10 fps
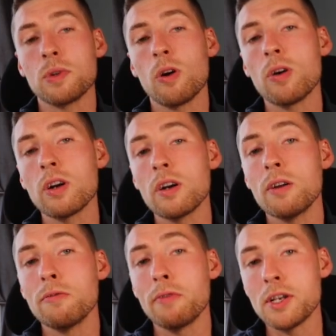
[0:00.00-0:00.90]
with
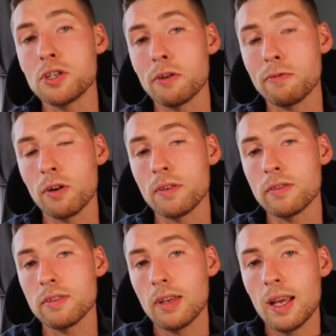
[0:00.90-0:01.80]
other venture
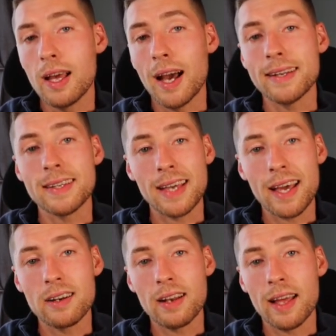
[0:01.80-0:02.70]
funds, and
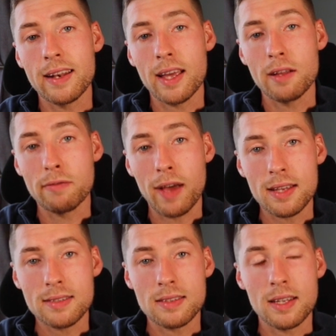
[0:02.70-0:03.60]
together then they
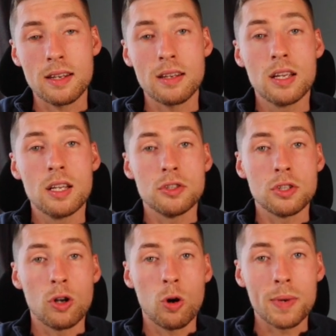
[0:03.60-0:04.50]
invest in
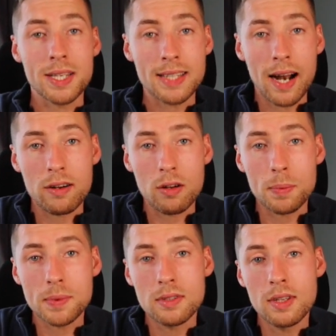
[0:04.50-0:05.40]
genomic
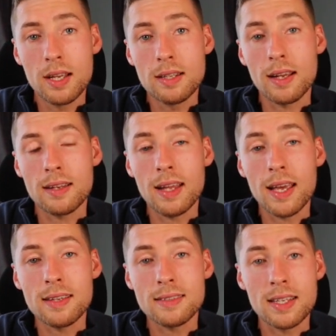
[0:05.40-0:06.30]
startups that
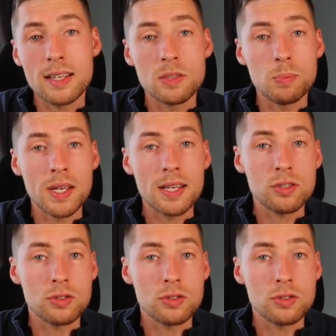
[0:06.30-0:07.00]
they see as being